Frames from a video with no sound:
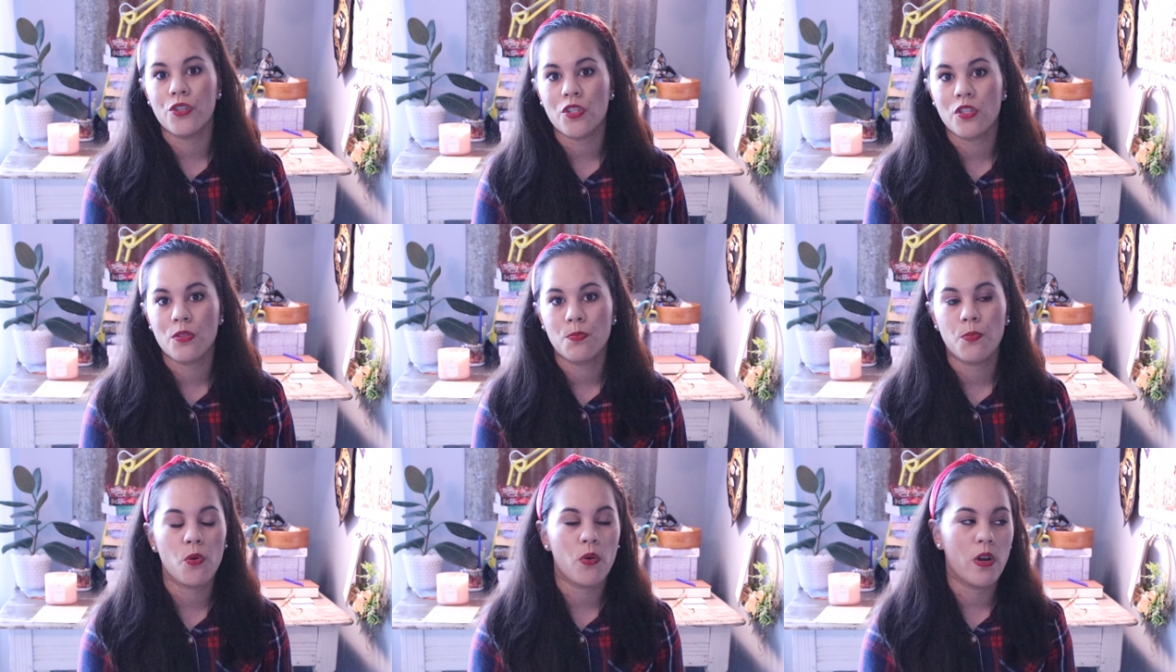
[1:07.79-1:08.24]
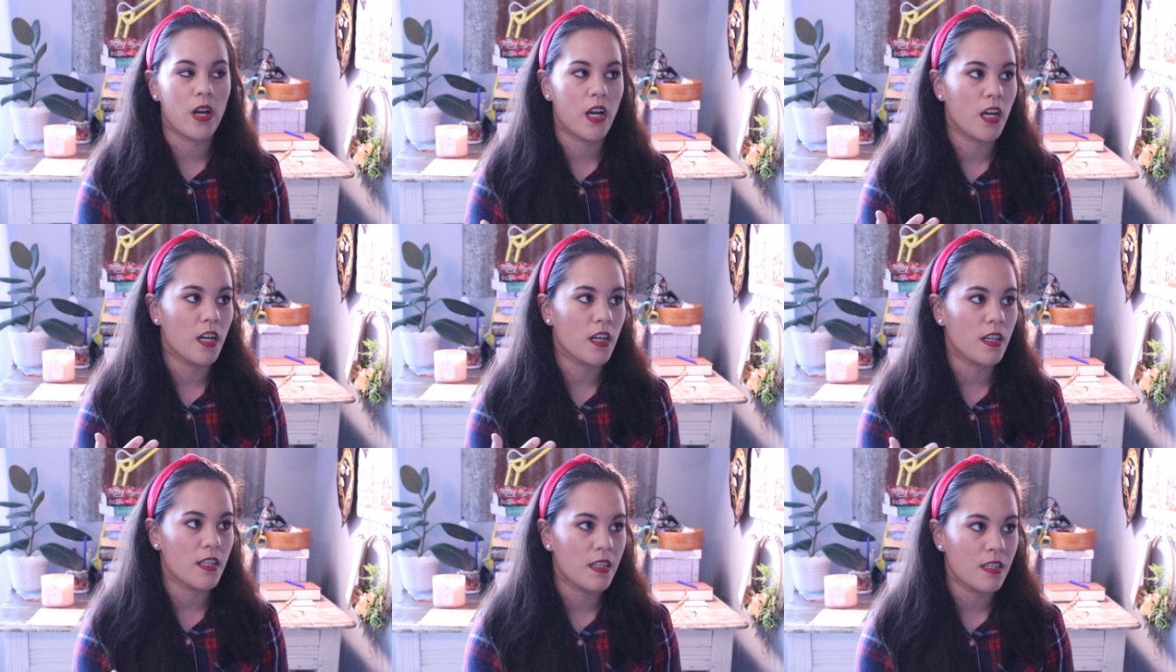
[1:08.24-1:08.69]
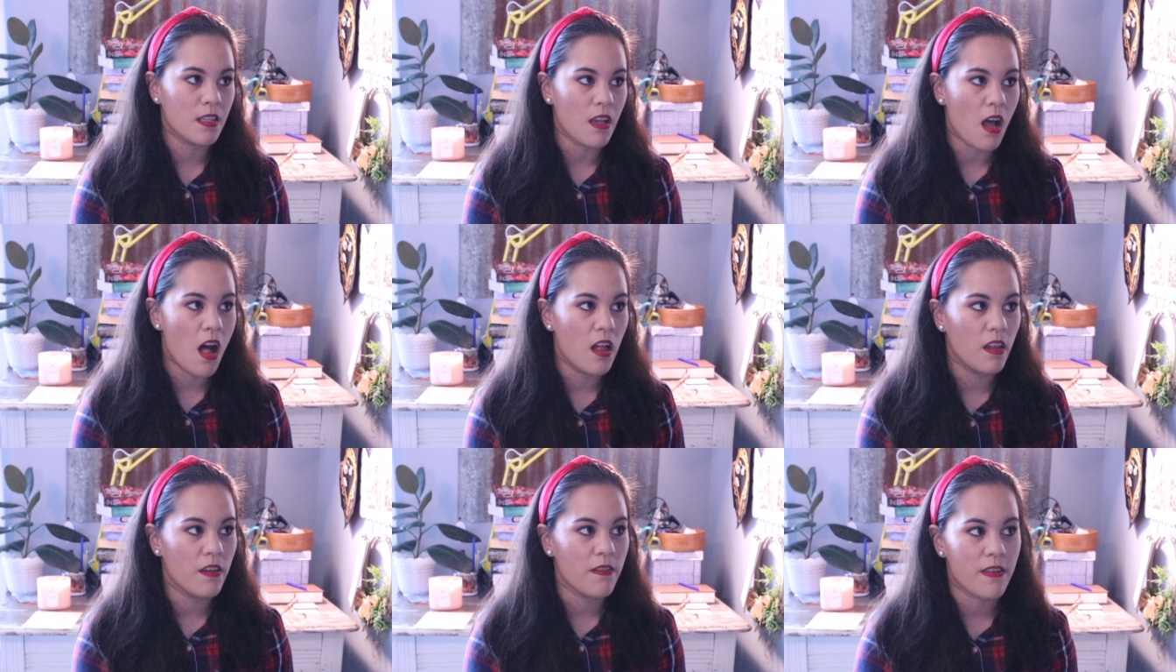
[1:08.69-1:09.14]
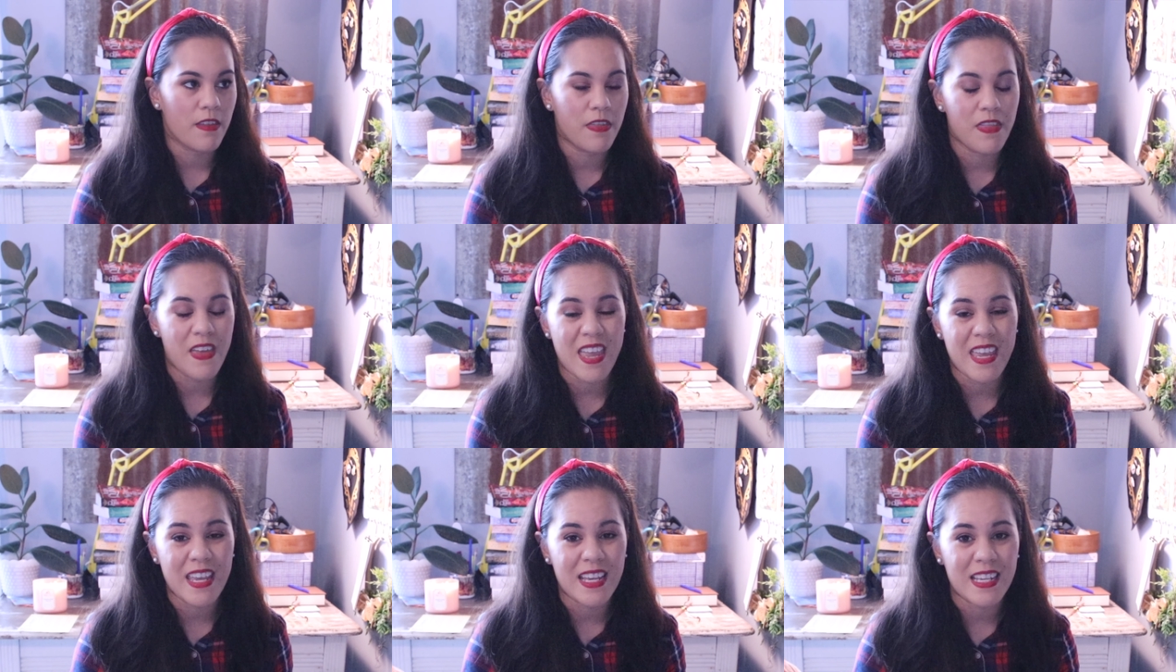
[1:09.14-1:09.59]
sports, all of the
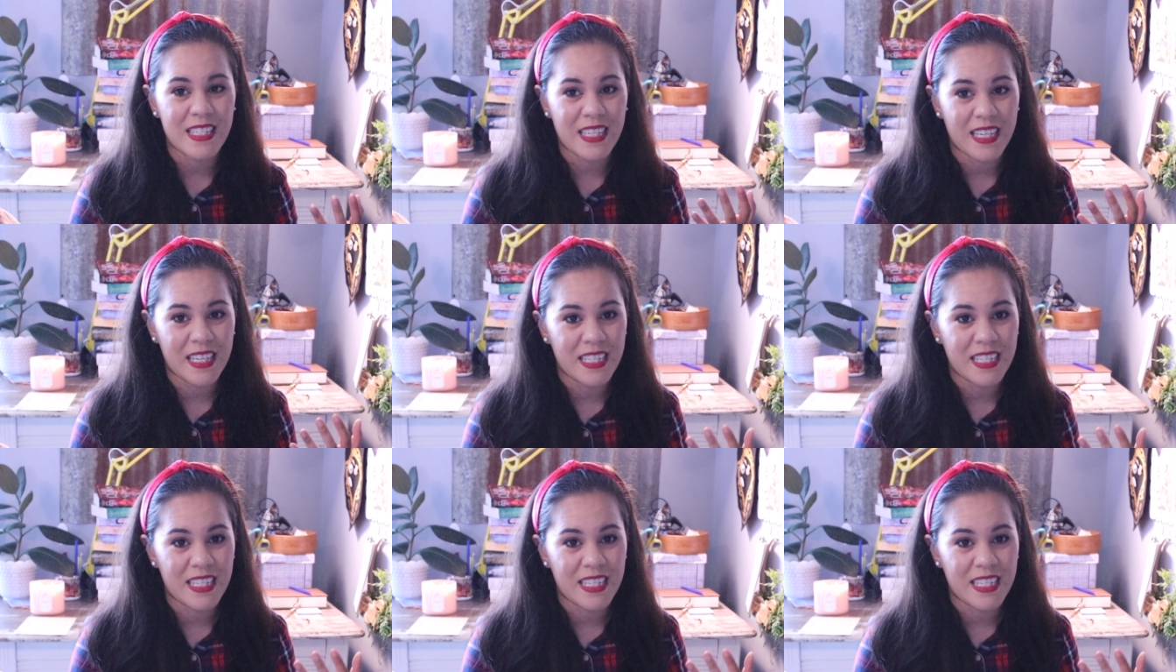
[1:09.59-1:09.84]
things.